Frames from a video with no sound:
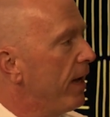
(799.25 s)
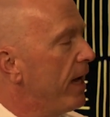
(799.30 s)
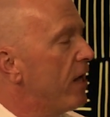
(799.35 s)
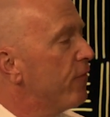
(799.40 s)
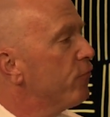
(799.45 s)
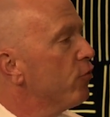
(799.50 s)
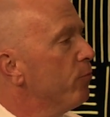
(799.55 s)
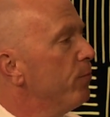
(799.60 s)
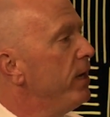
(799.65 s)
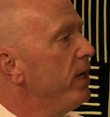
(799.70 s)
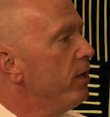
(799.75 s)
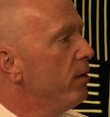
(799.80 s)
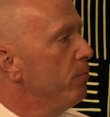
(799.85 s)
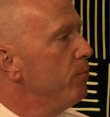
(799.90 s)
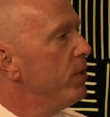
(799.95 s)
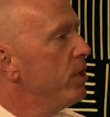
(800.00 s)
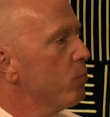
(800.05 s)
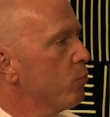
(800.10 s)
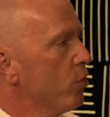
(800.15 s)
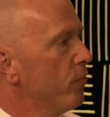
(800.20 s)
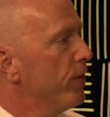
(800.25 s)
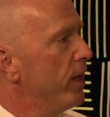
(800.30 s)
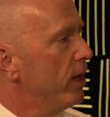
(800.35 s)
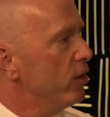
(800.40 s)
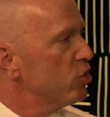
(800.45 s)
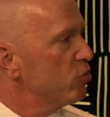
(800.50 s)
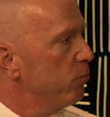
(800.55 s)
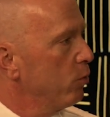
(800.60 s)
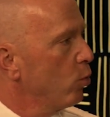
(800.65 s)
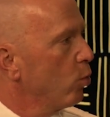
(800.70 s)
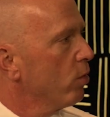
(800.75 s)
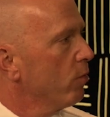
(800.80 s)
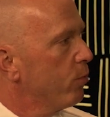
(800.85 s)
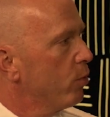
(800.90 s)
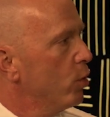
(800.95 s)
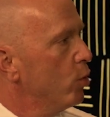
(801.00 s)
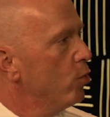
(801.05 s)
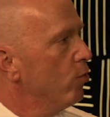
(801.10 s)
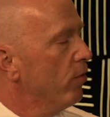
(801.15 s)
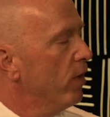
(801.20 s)
after being a member of that Explorer
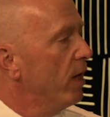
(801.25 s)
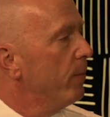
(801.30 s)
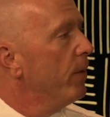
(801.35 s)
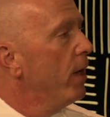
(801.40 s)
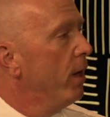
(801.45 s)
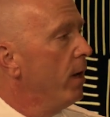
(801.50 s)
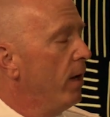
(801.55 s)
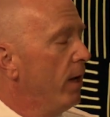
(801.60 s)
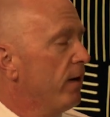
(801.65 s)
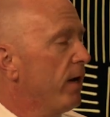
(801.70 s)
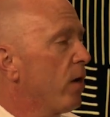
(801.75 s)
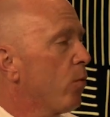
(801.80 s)
program. And I